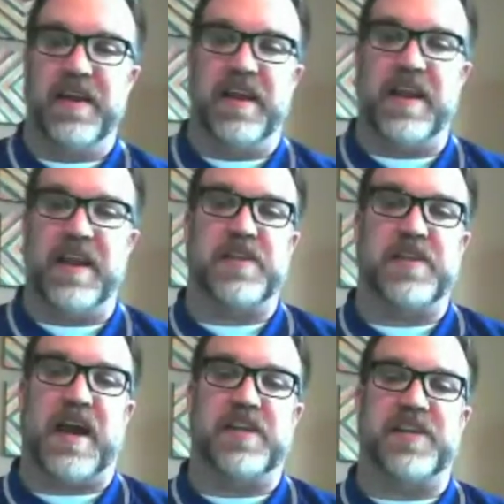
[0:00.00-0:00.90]
and that was the
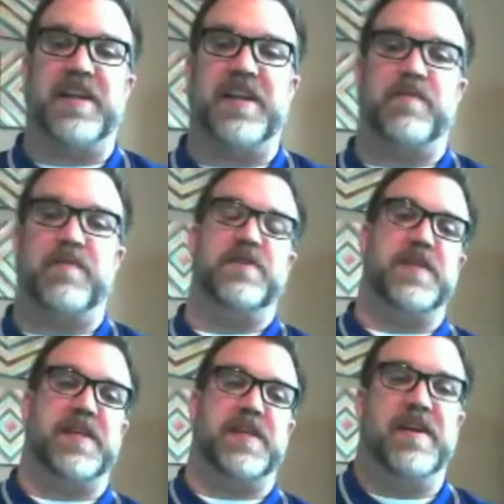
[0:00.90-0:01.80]
hashtag they were
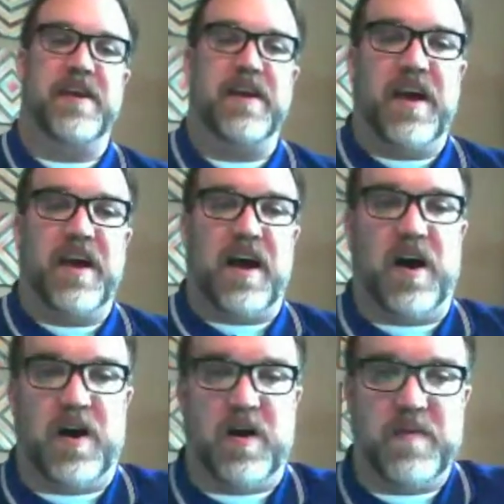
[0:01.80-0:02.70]
using.
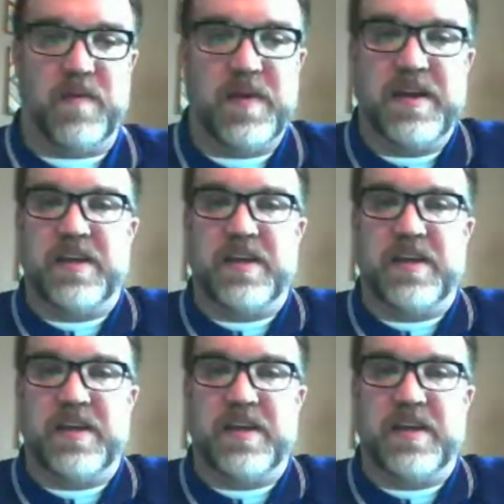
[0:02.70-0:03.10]
At